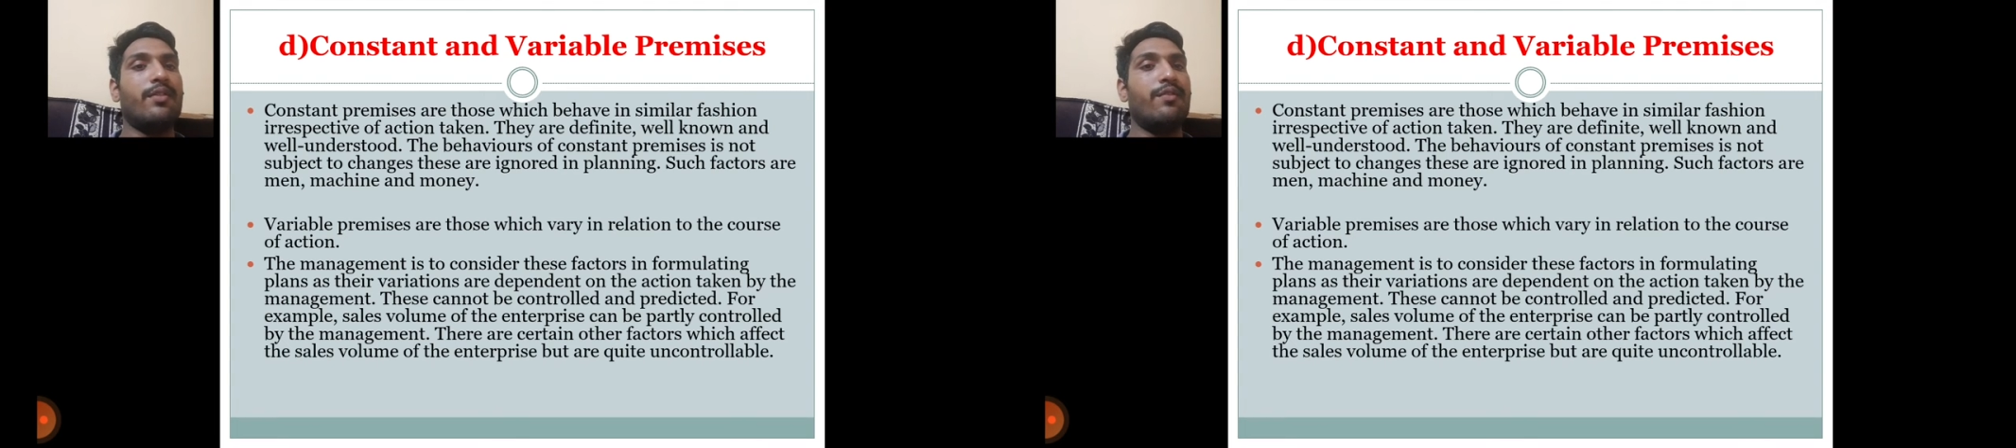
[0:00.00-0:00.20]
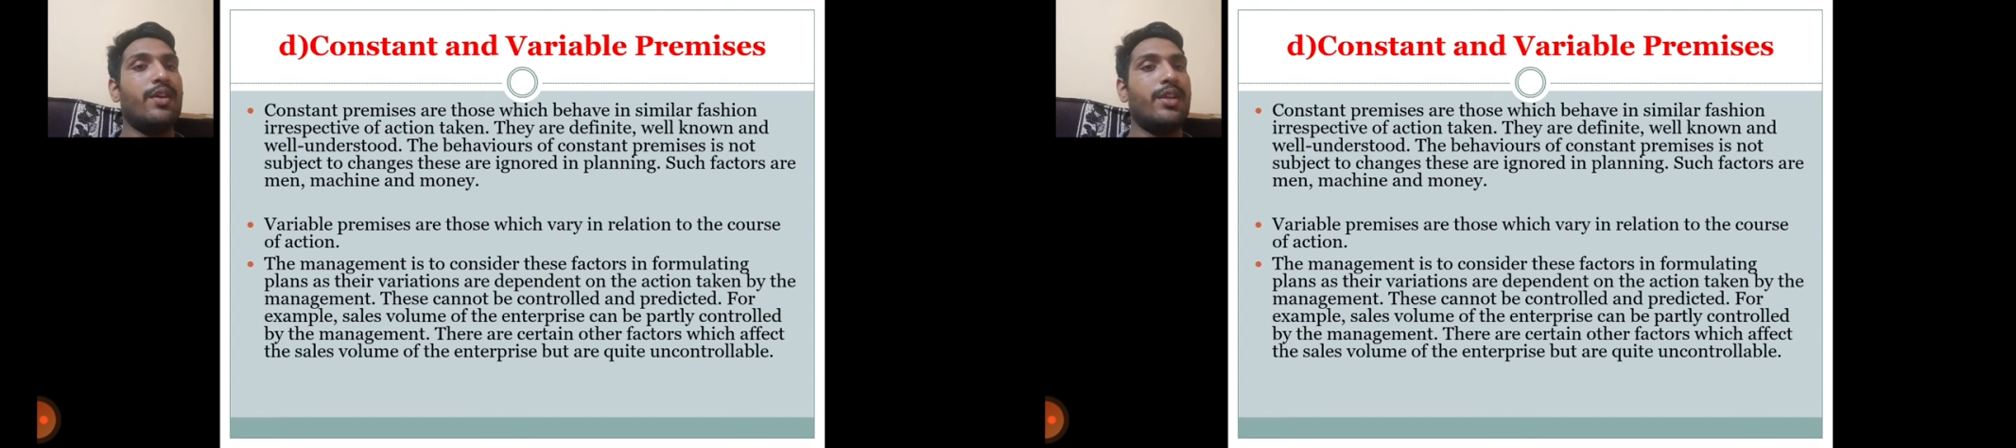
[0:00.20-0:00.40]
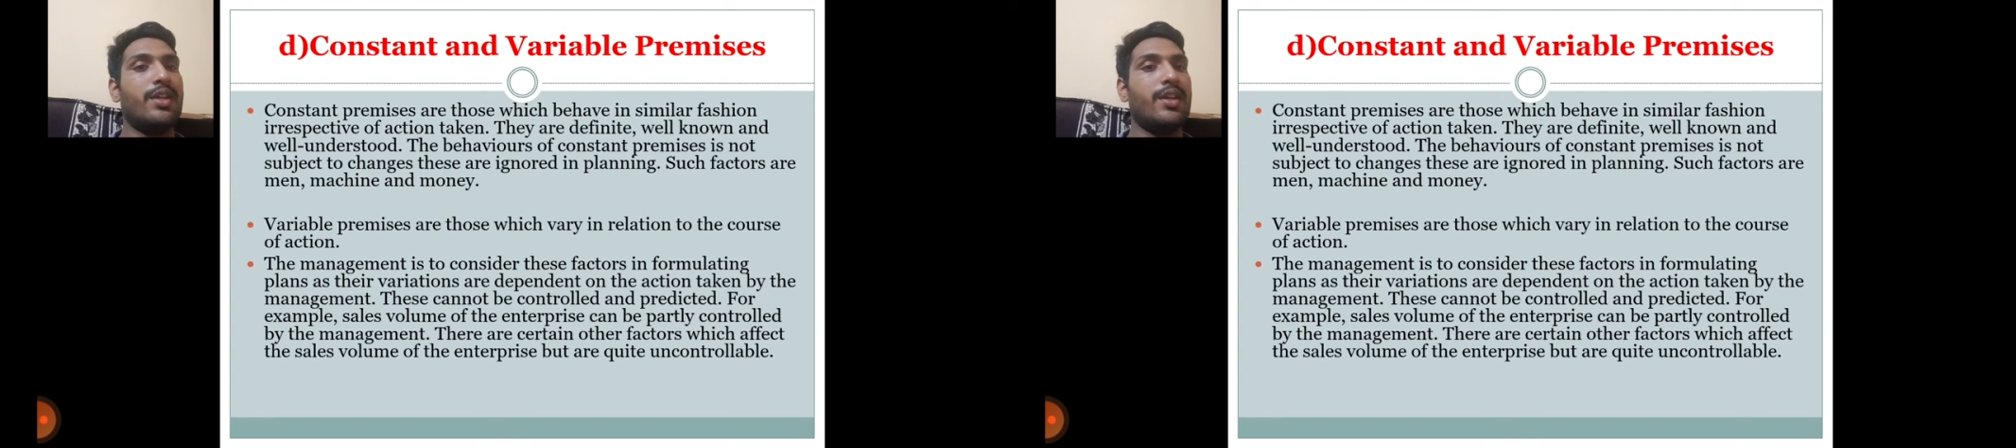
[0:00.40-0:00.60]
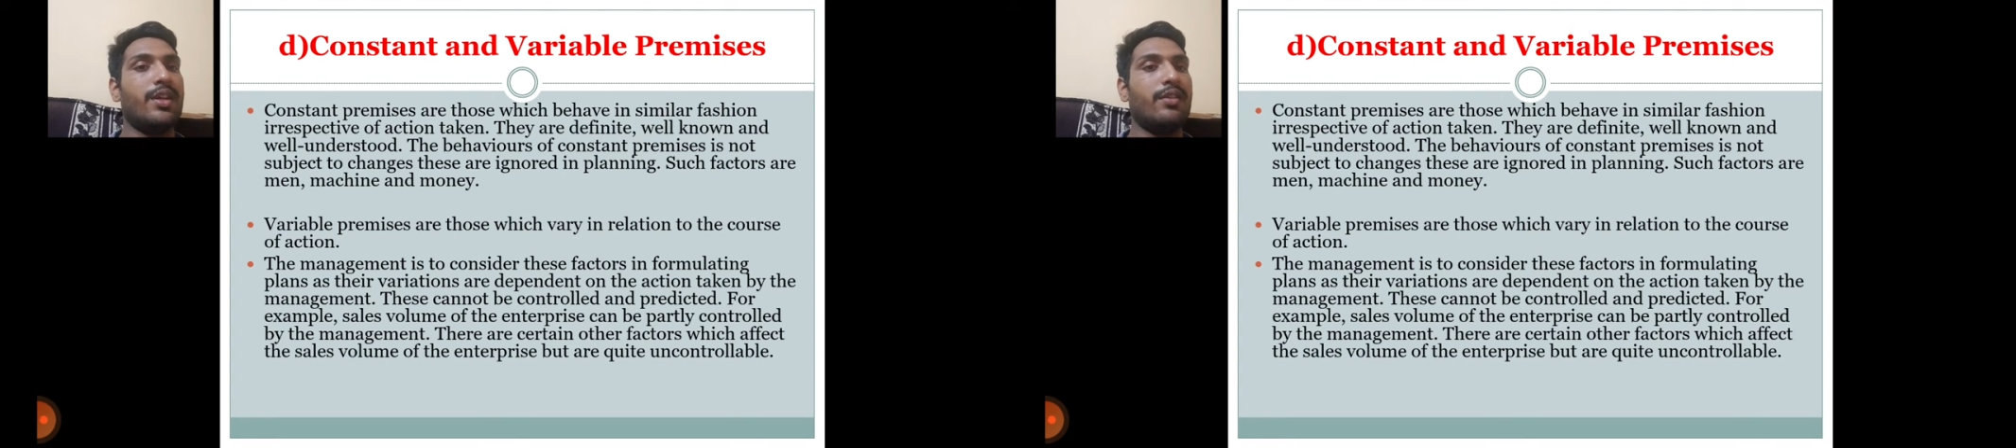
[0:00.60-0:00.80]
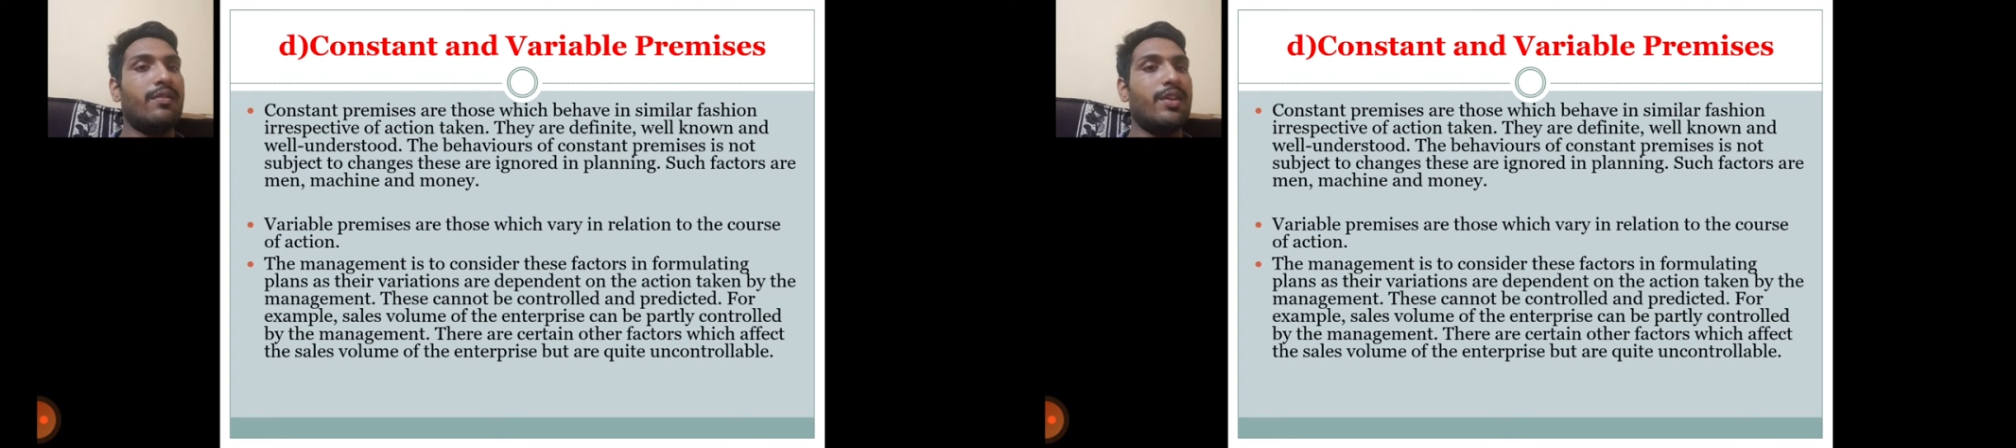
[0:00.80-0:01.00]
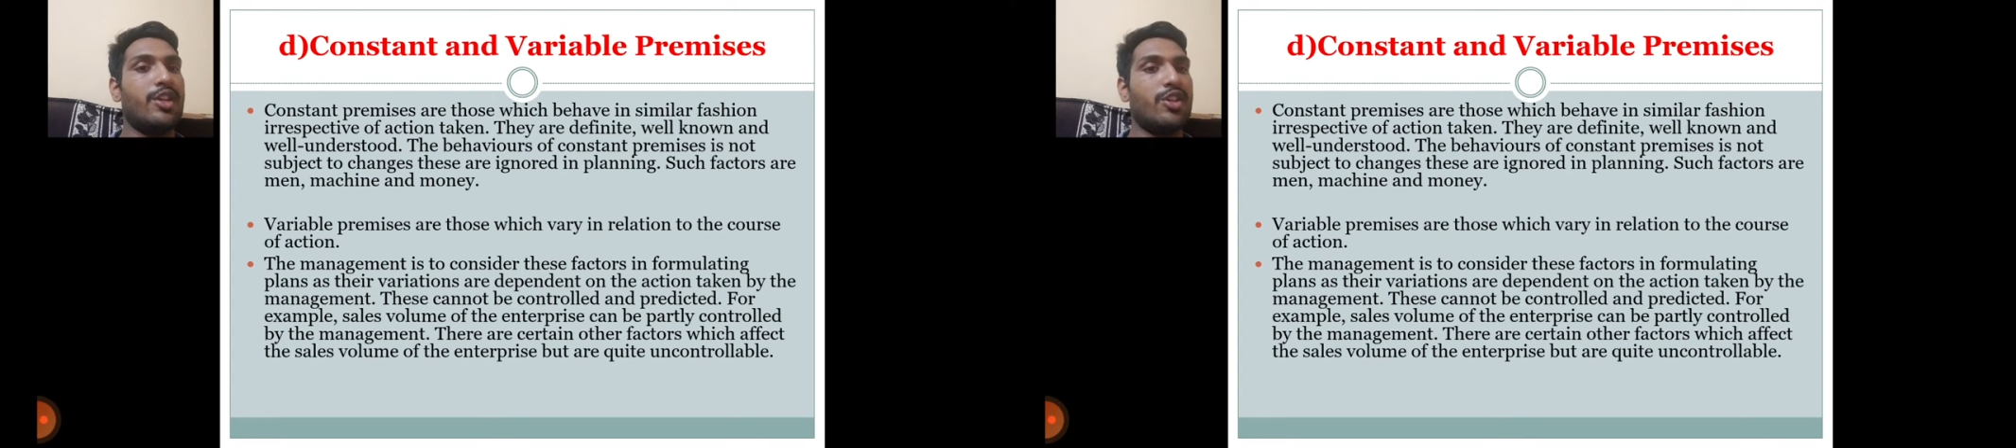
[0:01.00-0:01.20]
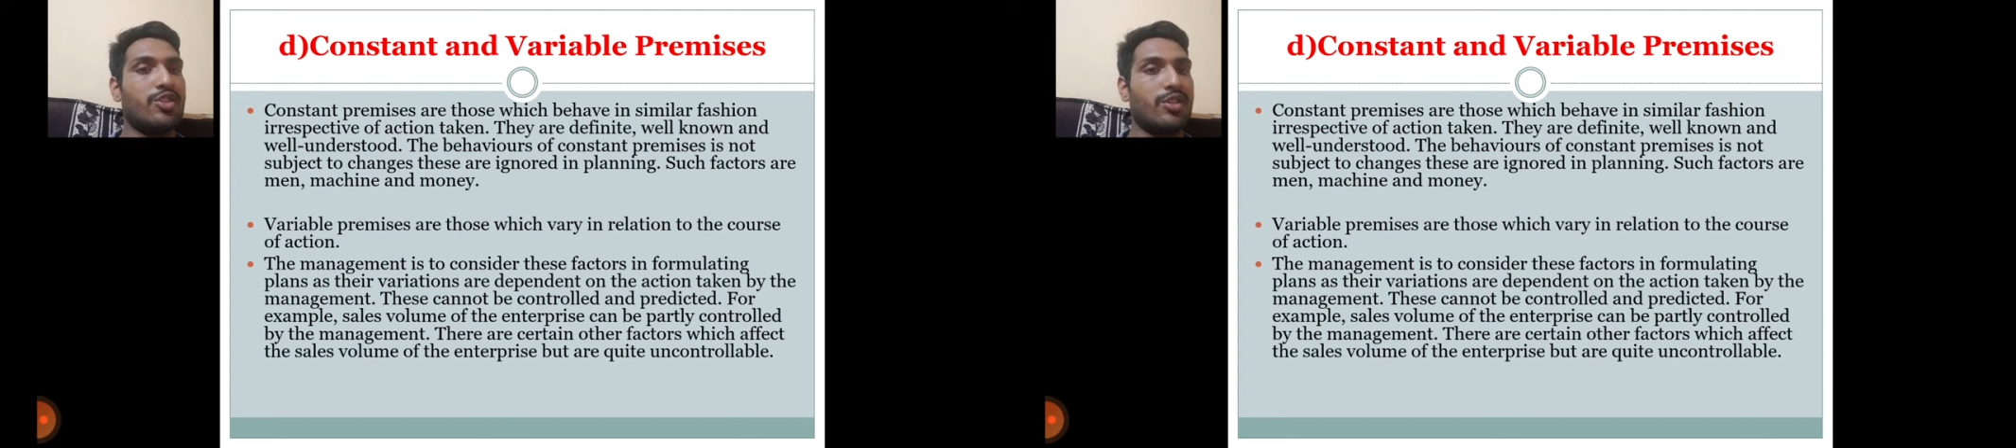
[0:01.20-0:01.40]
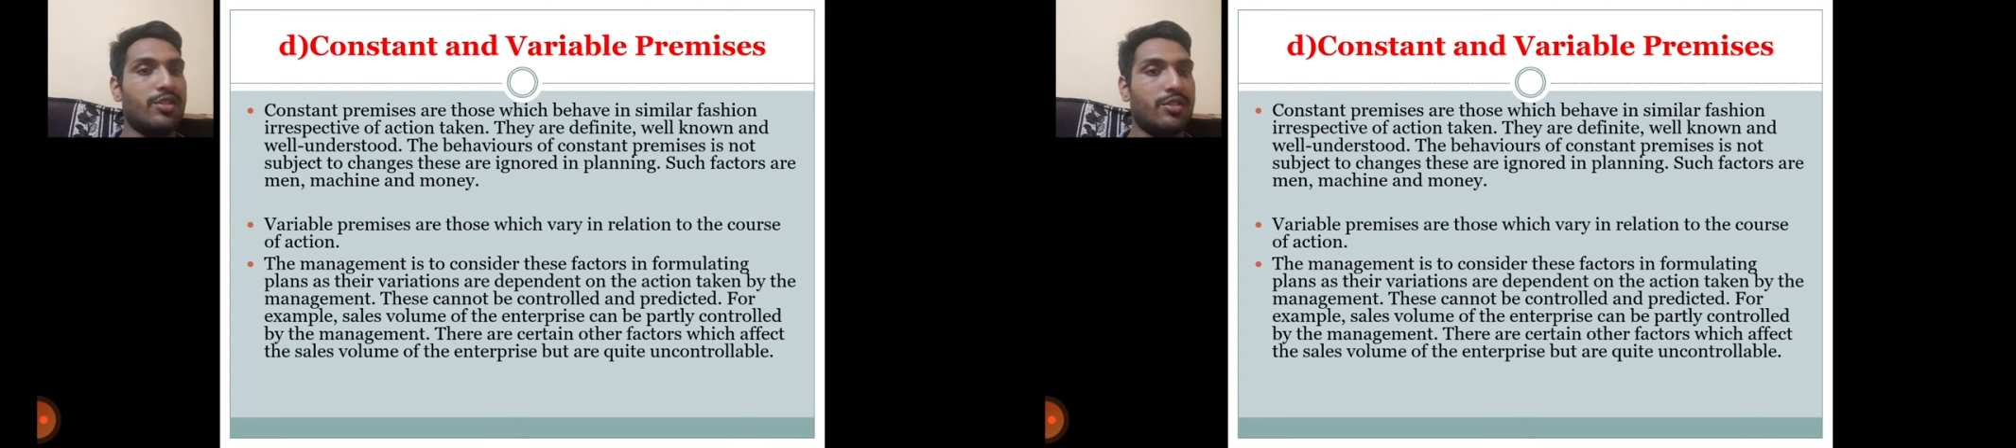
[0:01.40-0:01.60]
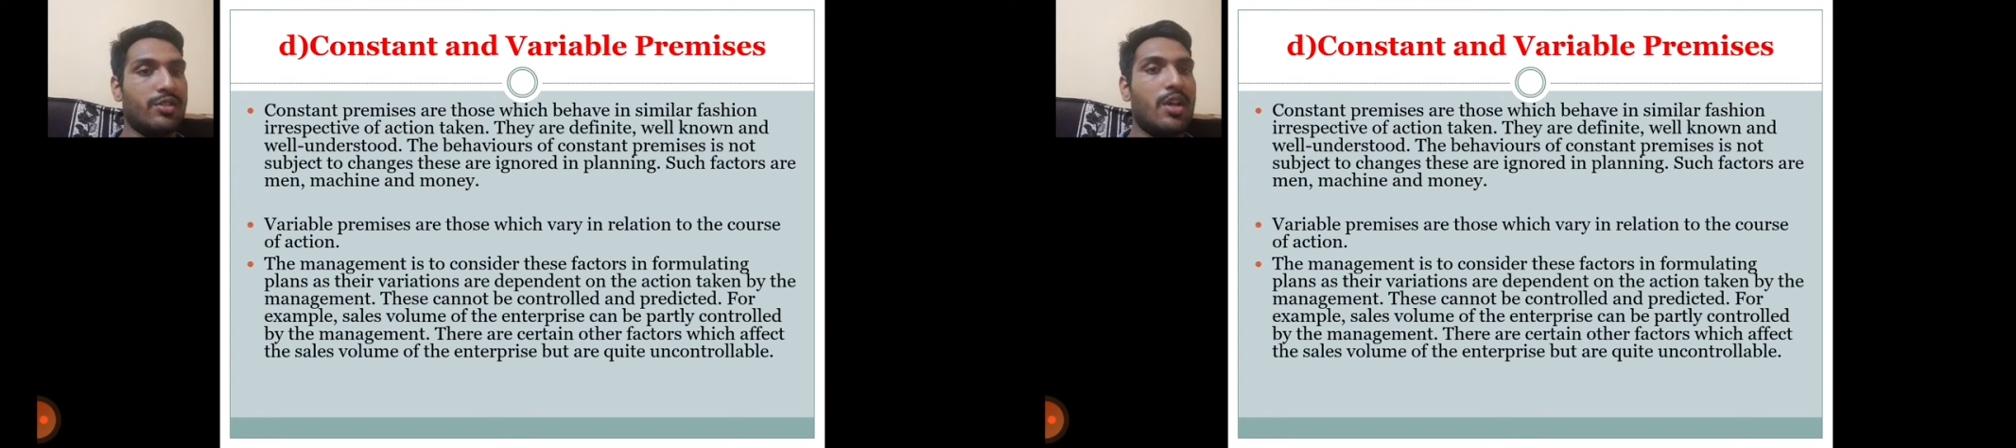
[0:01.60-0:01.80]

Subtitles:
variations